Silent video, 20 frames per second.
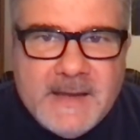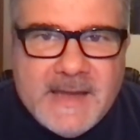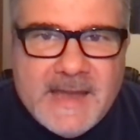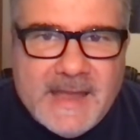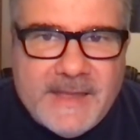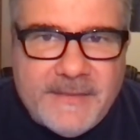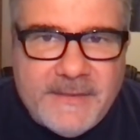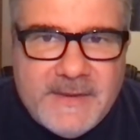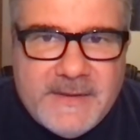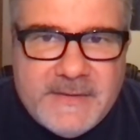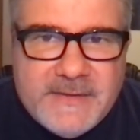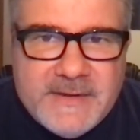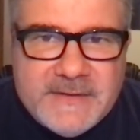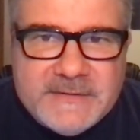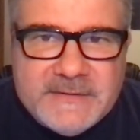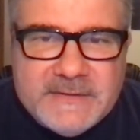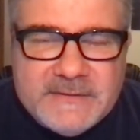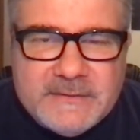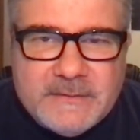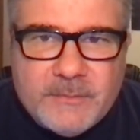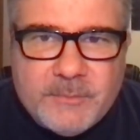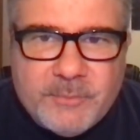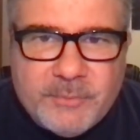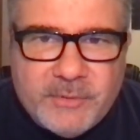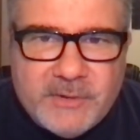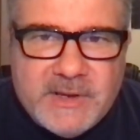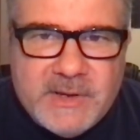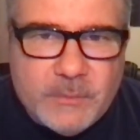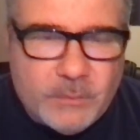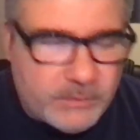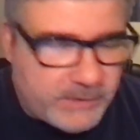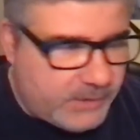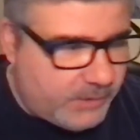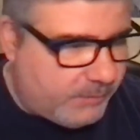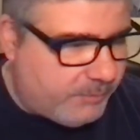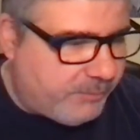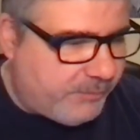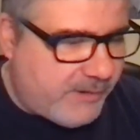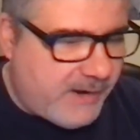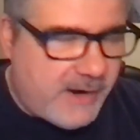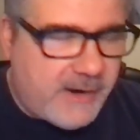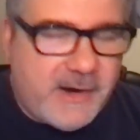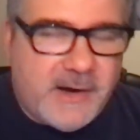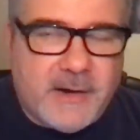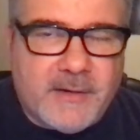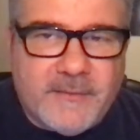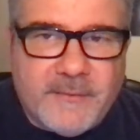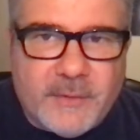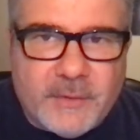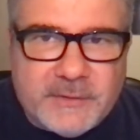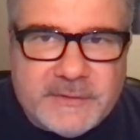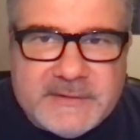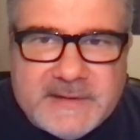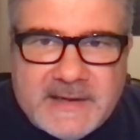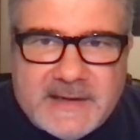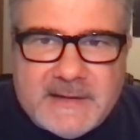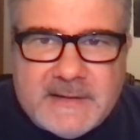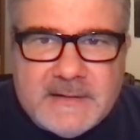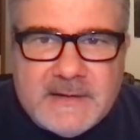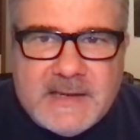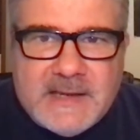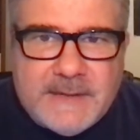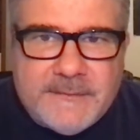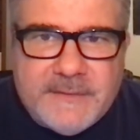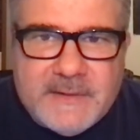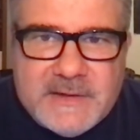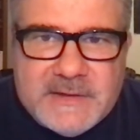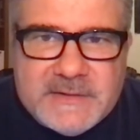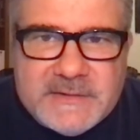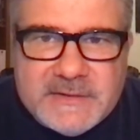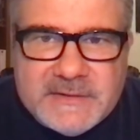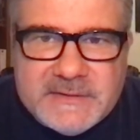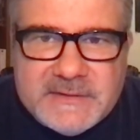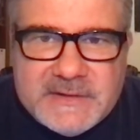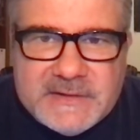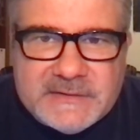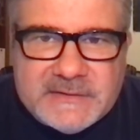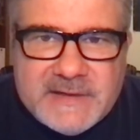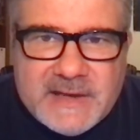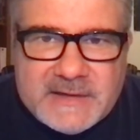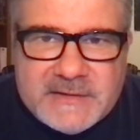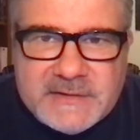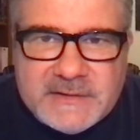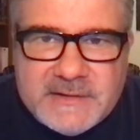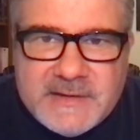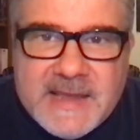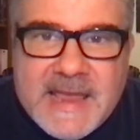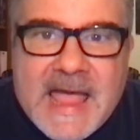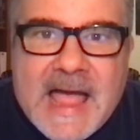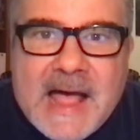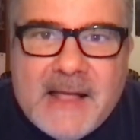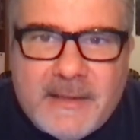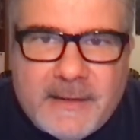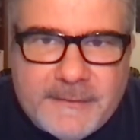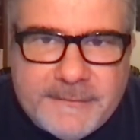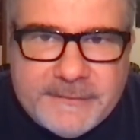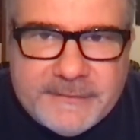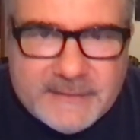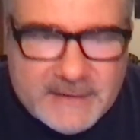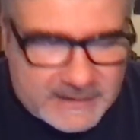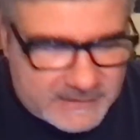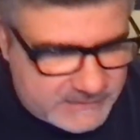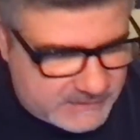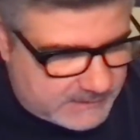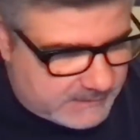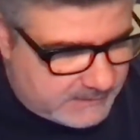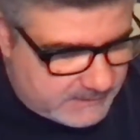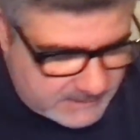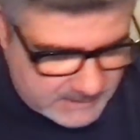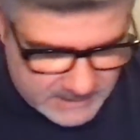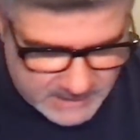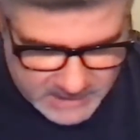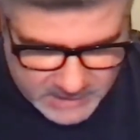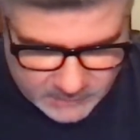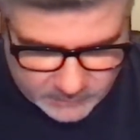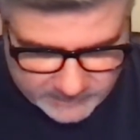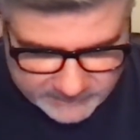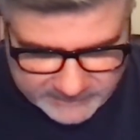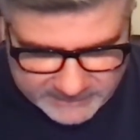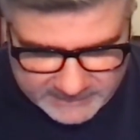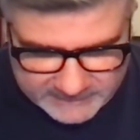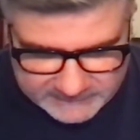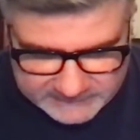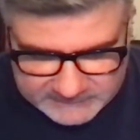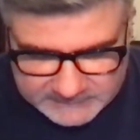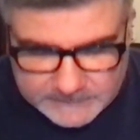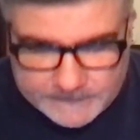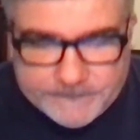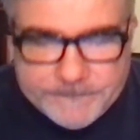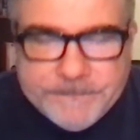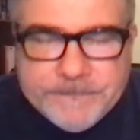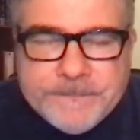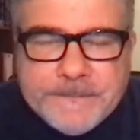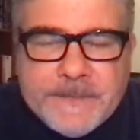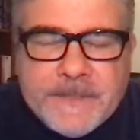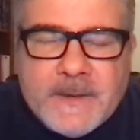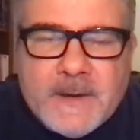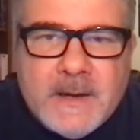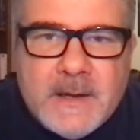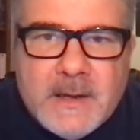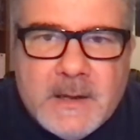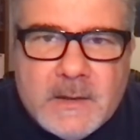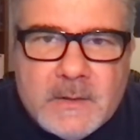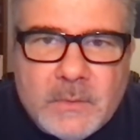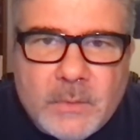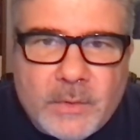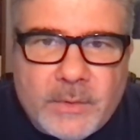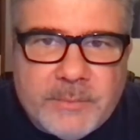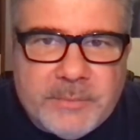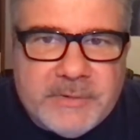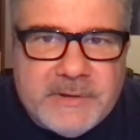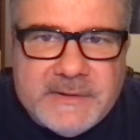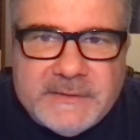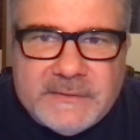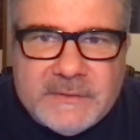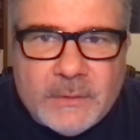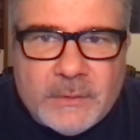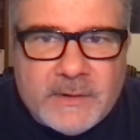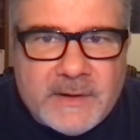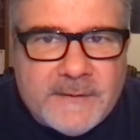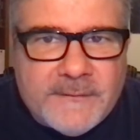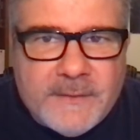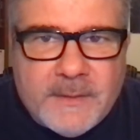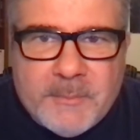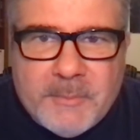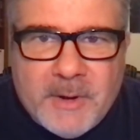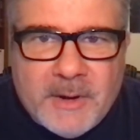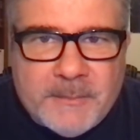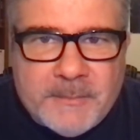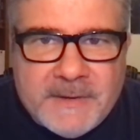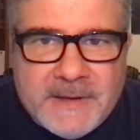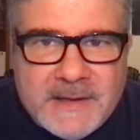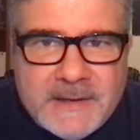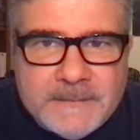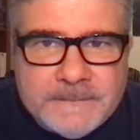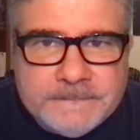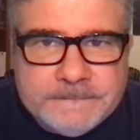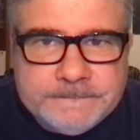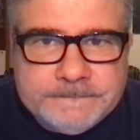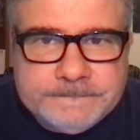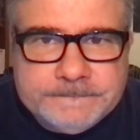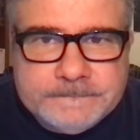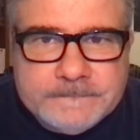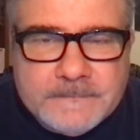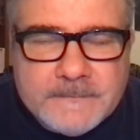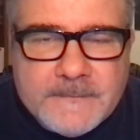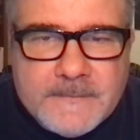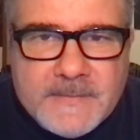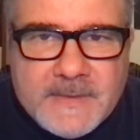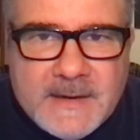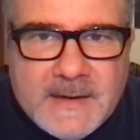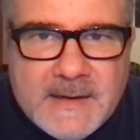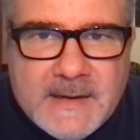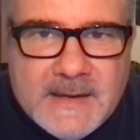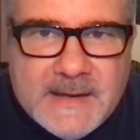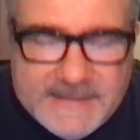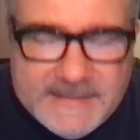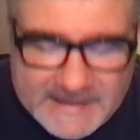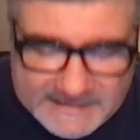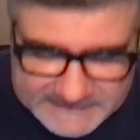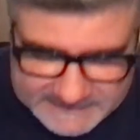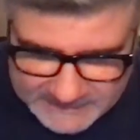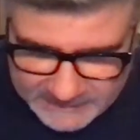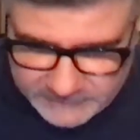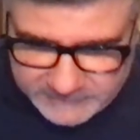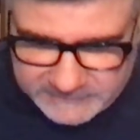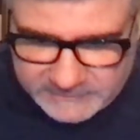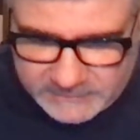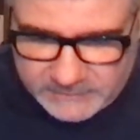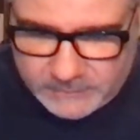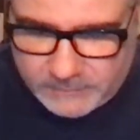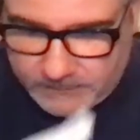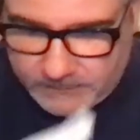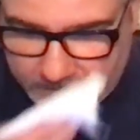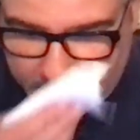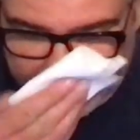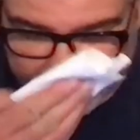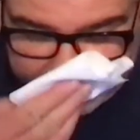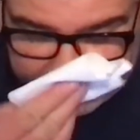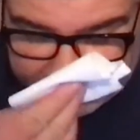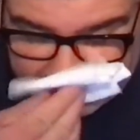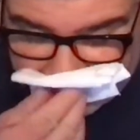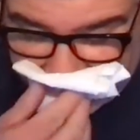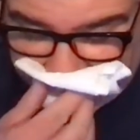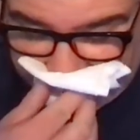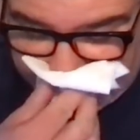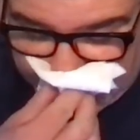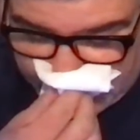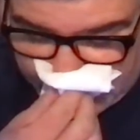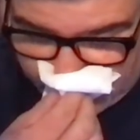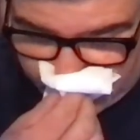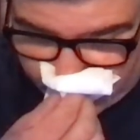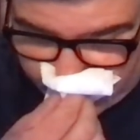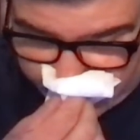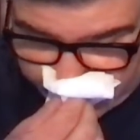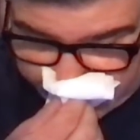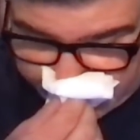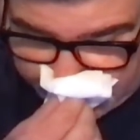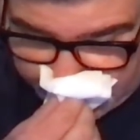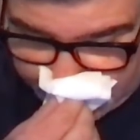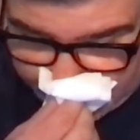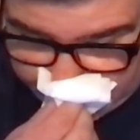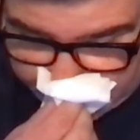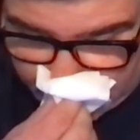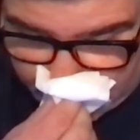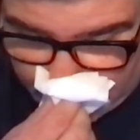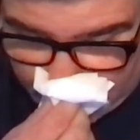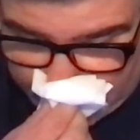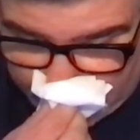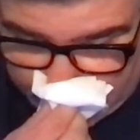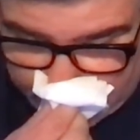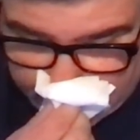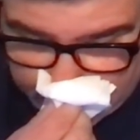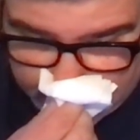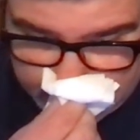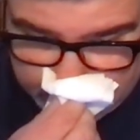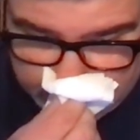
And then this is a pretty real prayer here, verse 8. He finishes this section, the Aleph section, with this Lord, please don't give up on me. That tells you if somebody really loves God.